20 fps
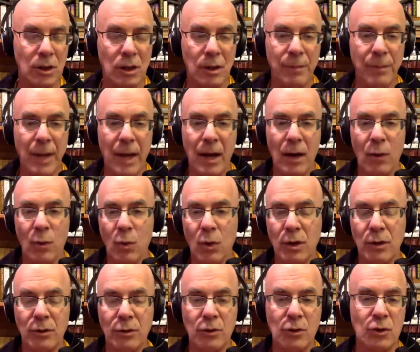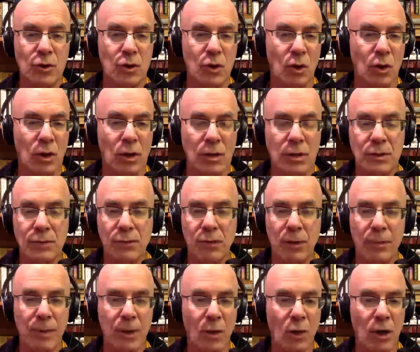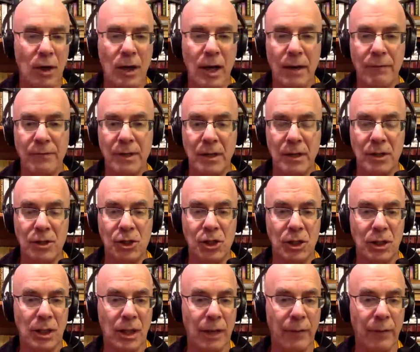clip out one or two songs from the archived edition.